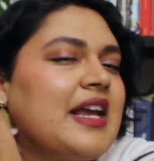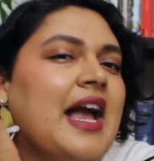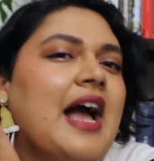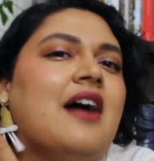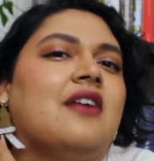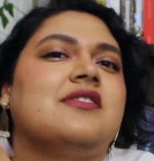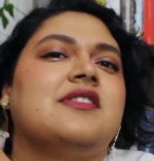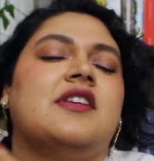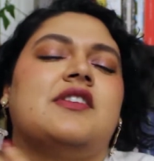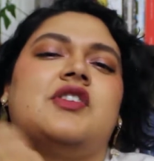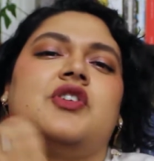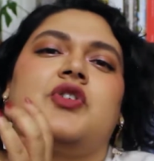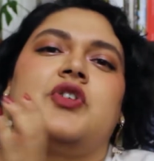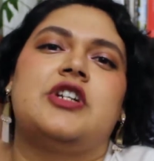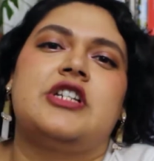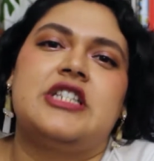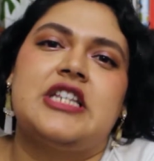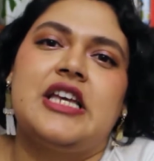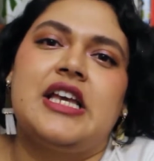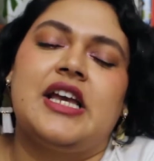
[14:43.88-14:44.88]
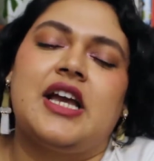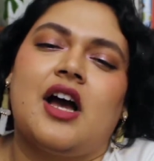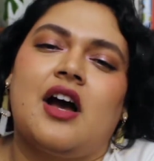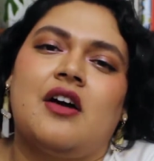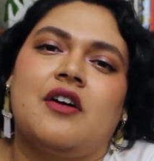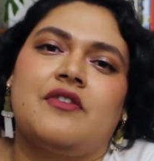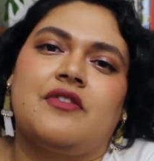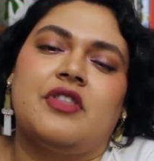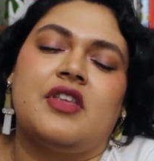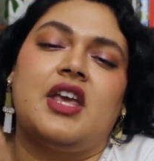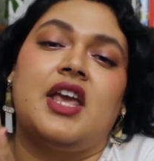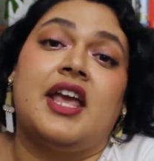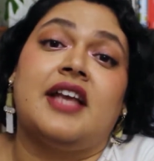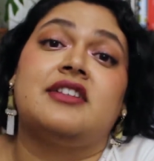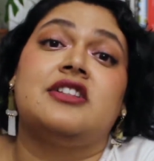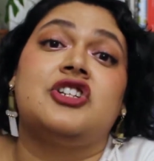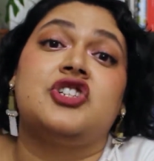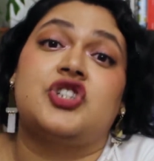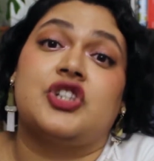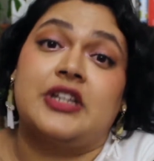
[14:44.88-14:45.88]
House is a critique of the
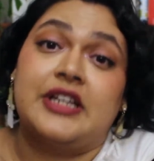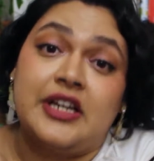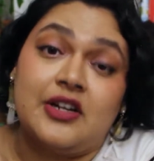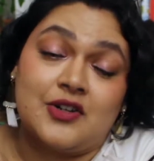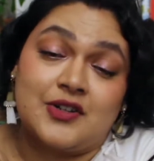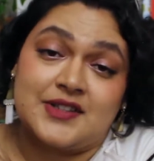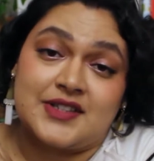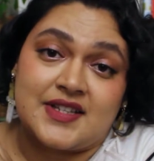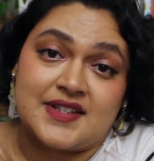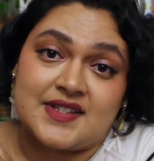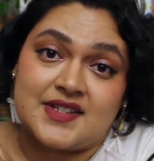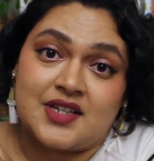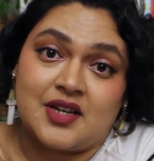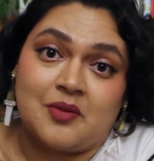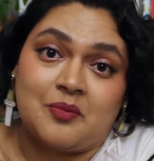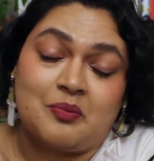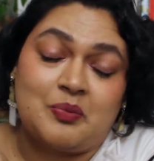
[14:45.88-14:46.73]
English legal system,